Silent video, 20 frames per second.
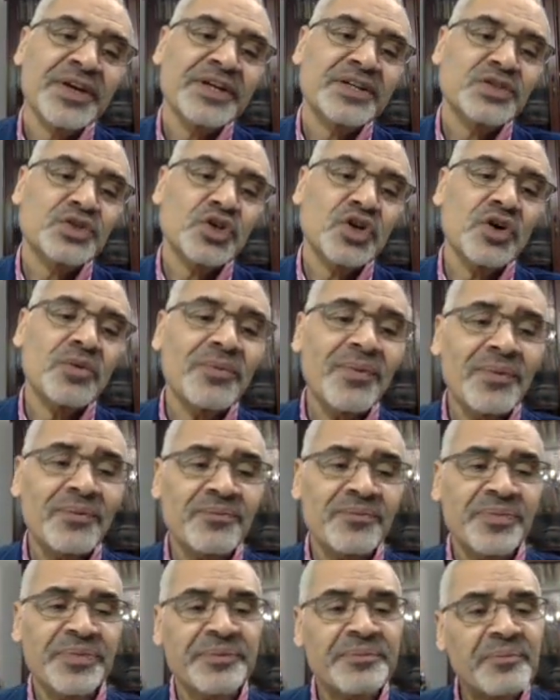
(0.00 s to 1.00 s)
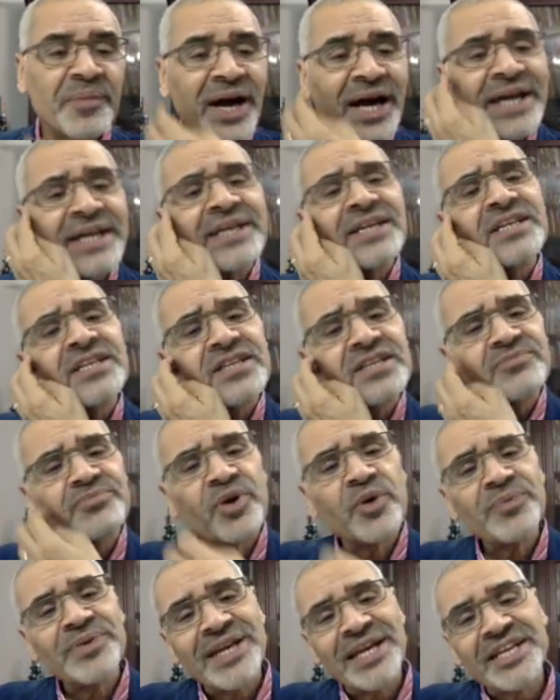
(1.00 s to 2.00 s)
So migrant
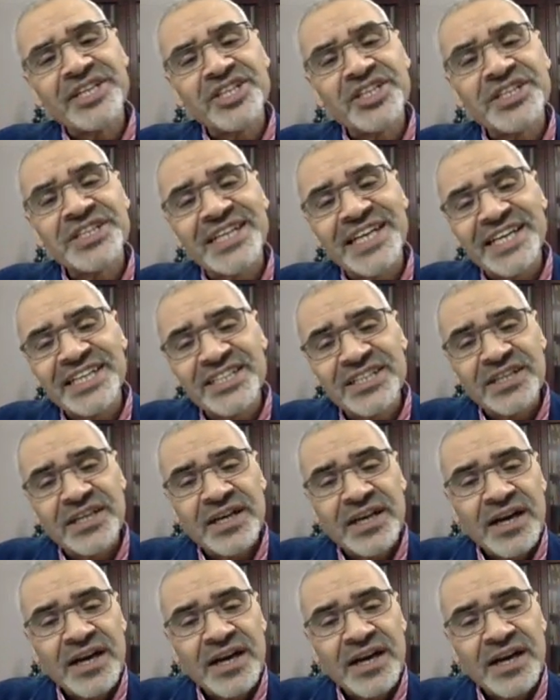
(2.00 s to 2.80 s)
population raise